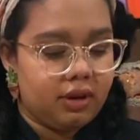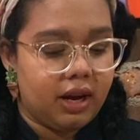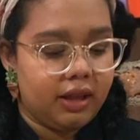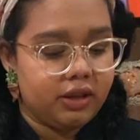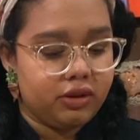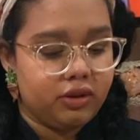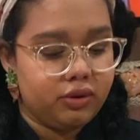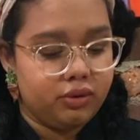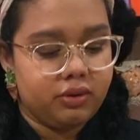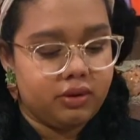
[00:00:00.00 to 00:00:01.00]
I like to
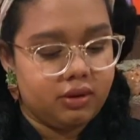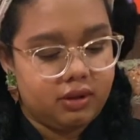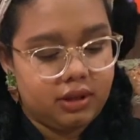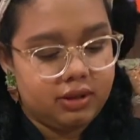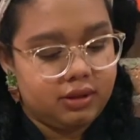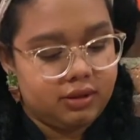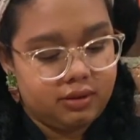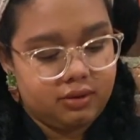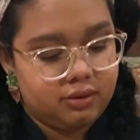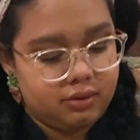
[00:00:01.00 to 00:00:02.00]
use these
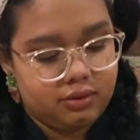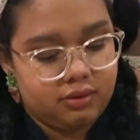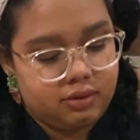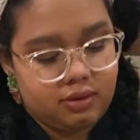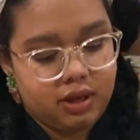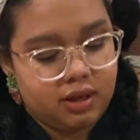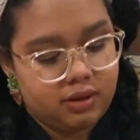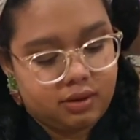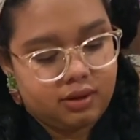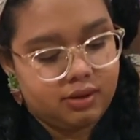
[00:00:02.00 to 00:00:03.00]

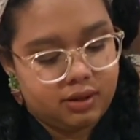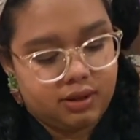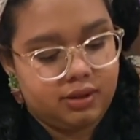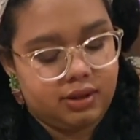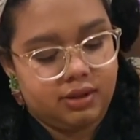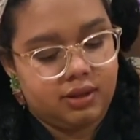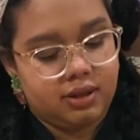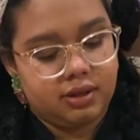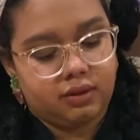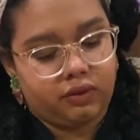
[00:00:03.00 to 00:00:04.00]
thick
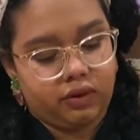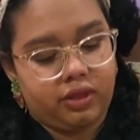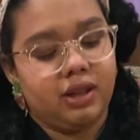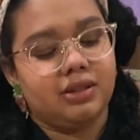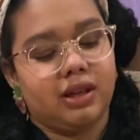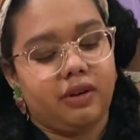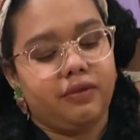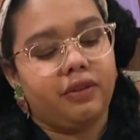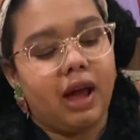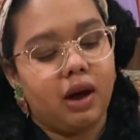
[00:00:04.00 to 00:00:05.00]
consistencies for things like
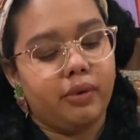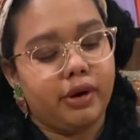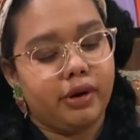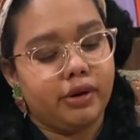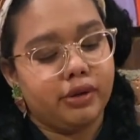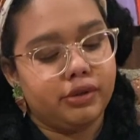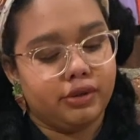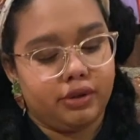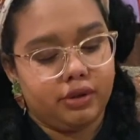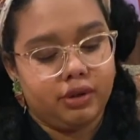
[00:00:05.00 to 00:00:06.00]
flowers,
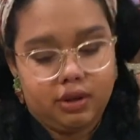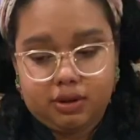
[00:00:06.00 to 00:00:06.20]
or